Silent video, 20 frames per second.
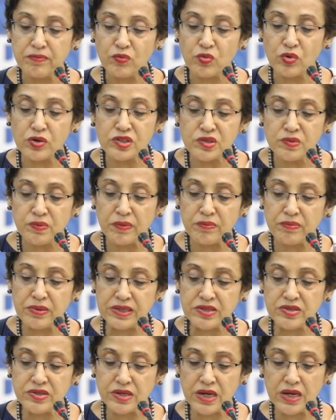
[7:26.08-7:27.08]
was
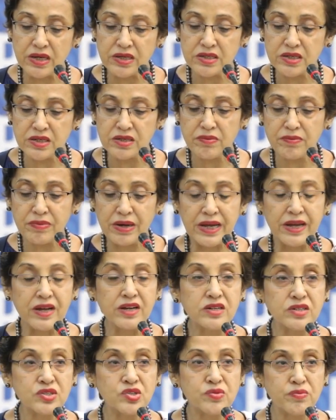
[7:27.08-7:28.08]
perpetrated by a
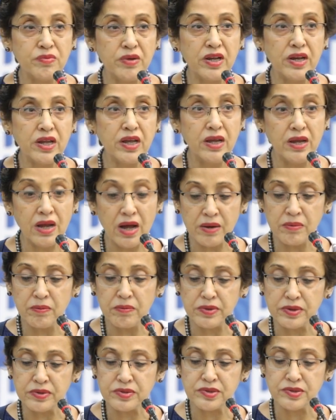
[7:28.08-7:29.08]
Kashmiri young
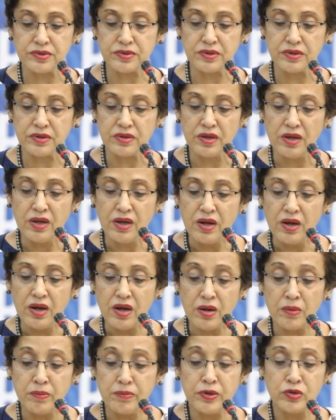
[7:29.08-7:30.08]
person
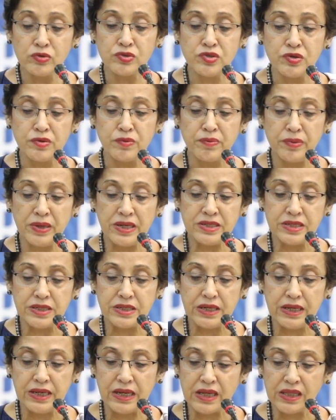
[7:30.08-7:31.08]
abused
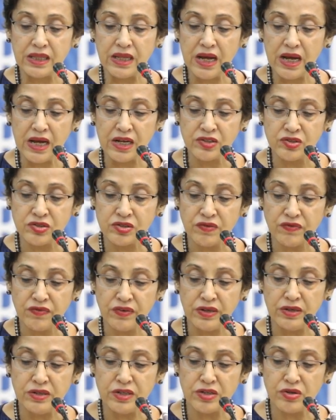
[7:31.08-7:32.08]
repeatedly at the hands of
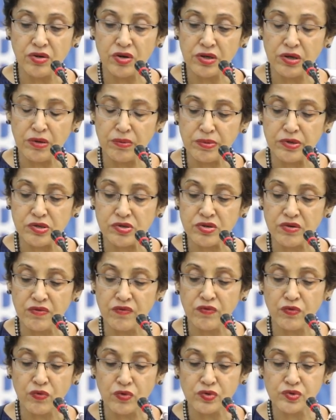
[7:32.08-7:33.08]
Indian
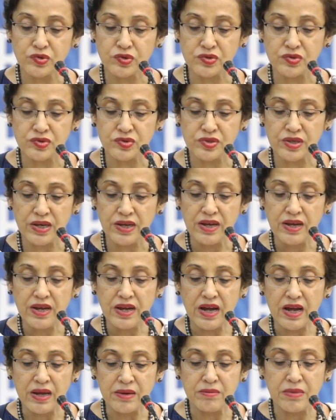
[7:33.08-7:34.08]
occupation forces
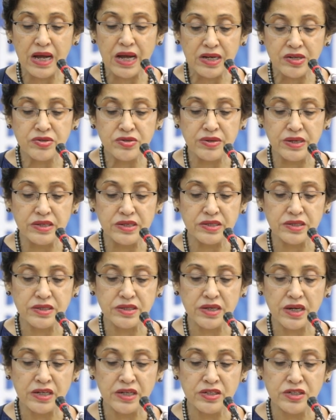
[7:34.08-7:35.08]
and
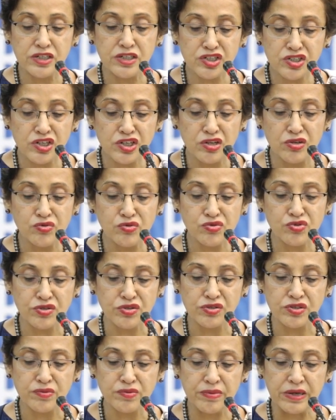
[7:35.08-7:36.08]
maltreated and
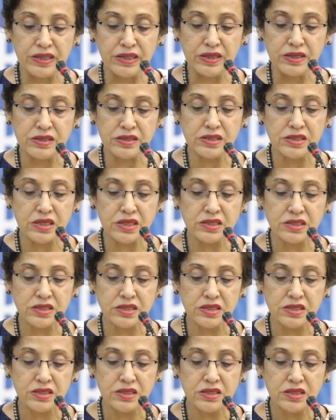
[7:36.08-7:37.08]
disillusioned by the
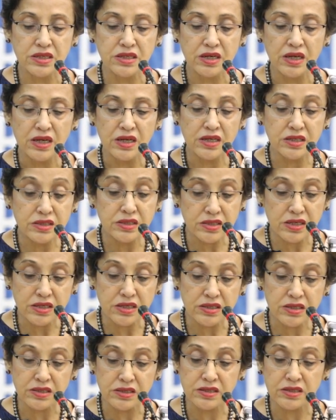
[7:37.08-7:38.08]
incessant,
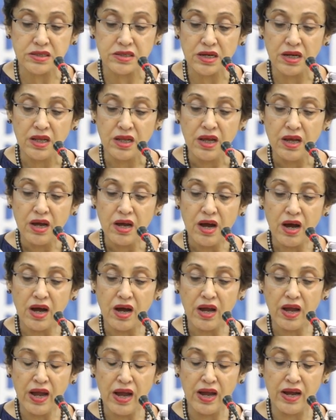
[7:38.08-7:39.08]
incessant
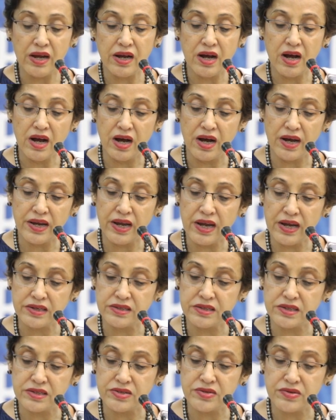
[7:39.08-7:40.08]
high
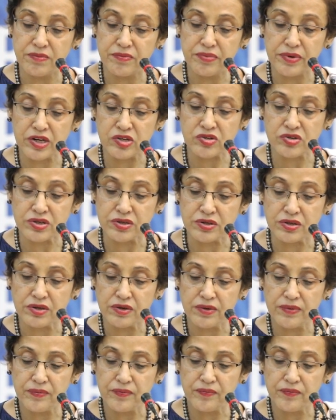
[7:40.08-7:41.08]
handed repression.